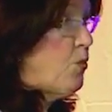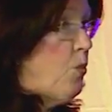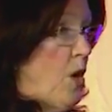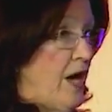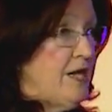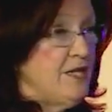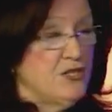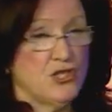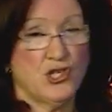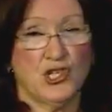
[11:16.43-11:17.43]
white,
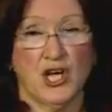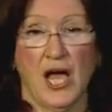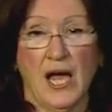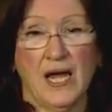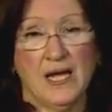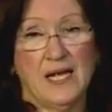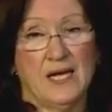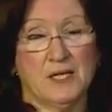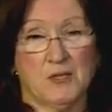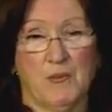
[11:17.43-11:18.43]
shiny,
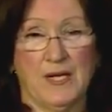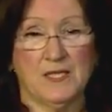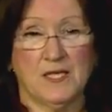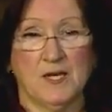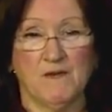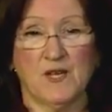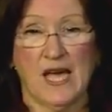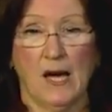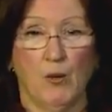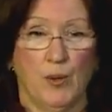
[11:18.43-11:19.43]
expensive
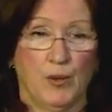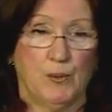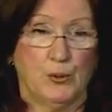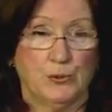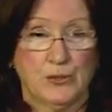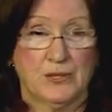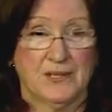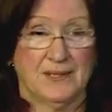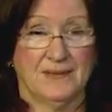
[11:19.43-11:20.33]
cowboy boots.